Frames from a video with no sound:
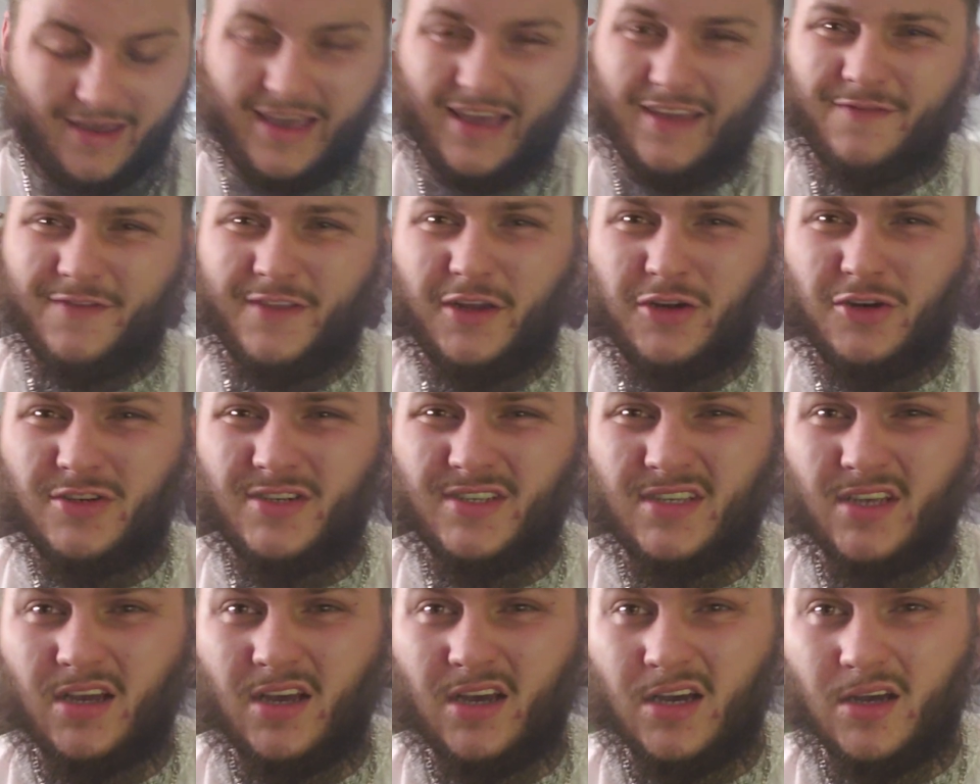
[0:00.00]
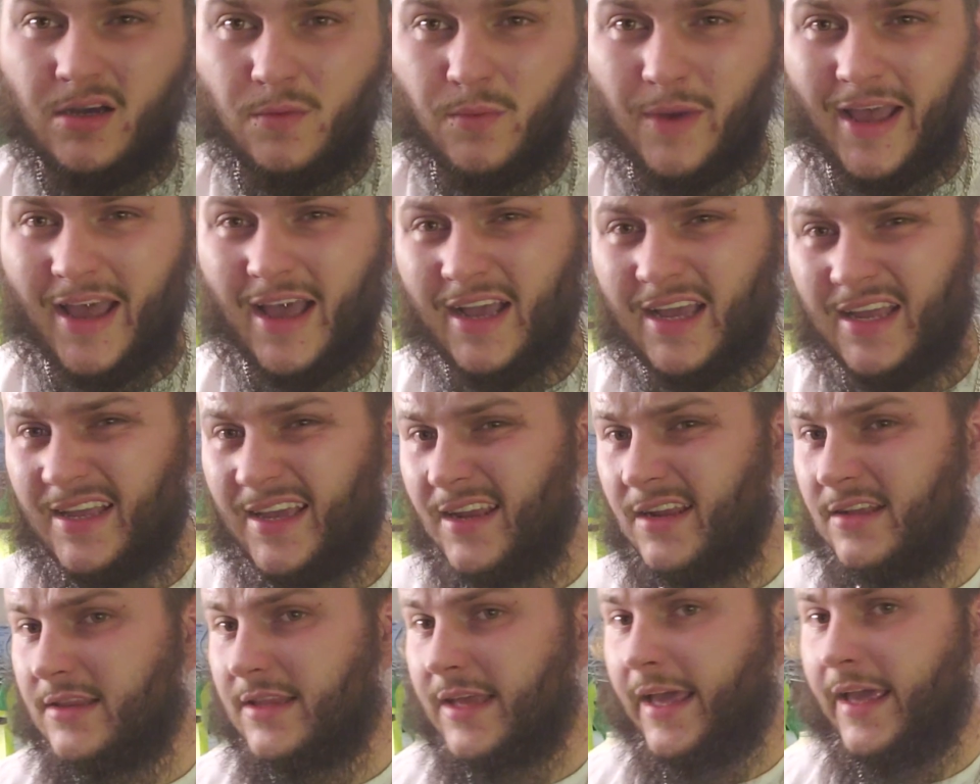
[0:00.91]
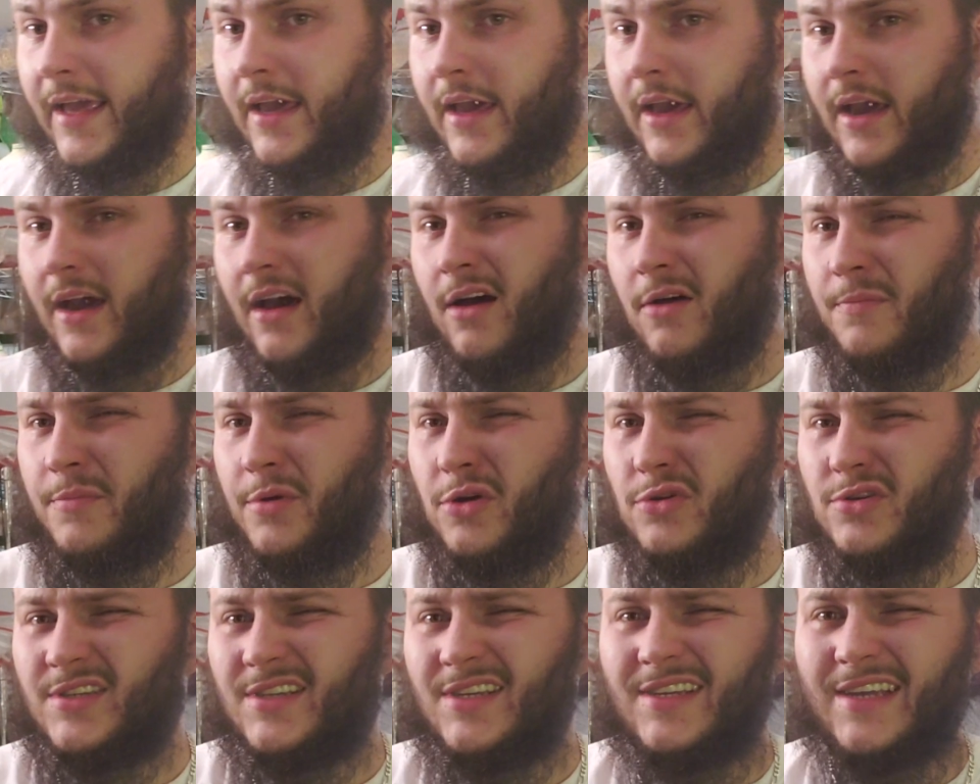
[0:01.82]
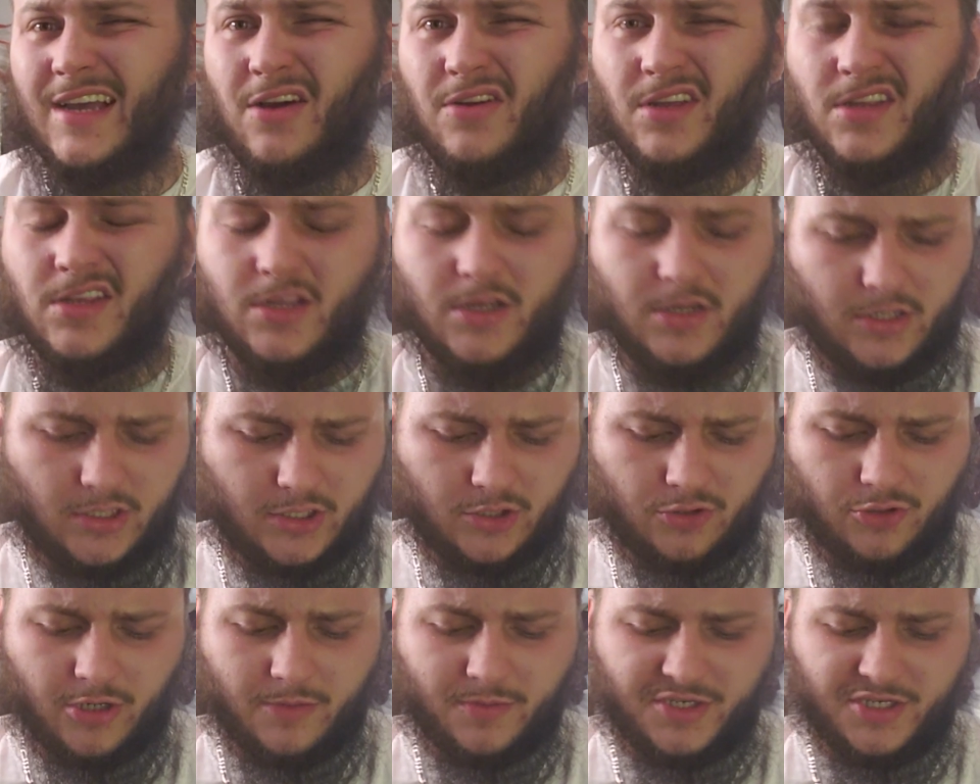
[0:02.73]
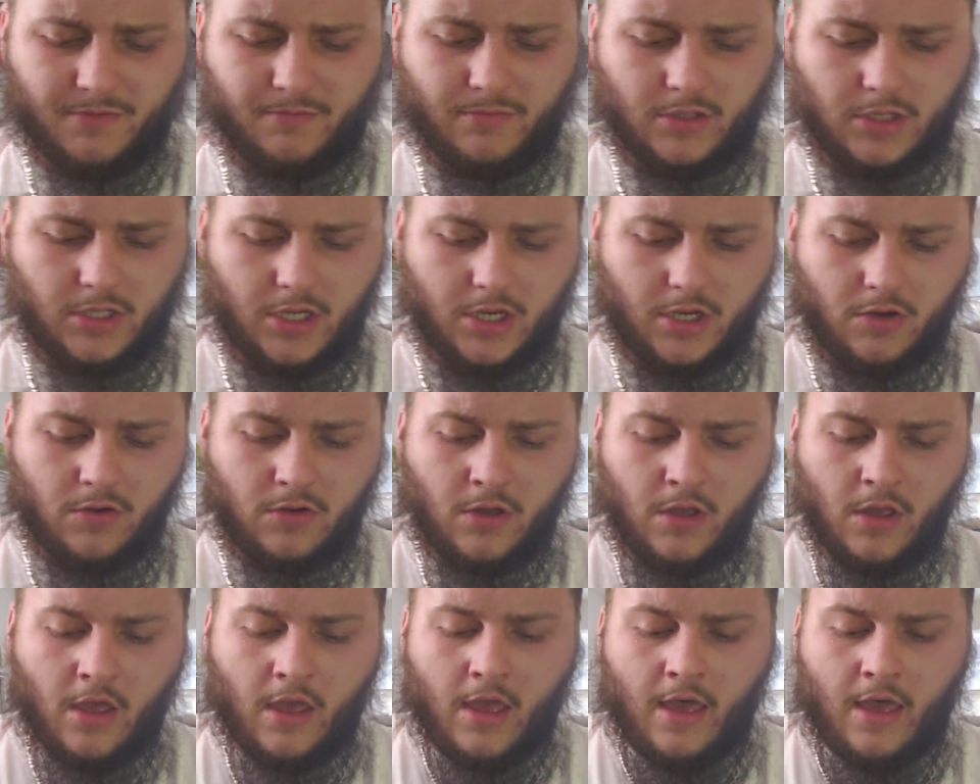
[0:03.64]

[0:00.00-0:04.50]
If there's a way I can get a link, I'll post it down in the description below.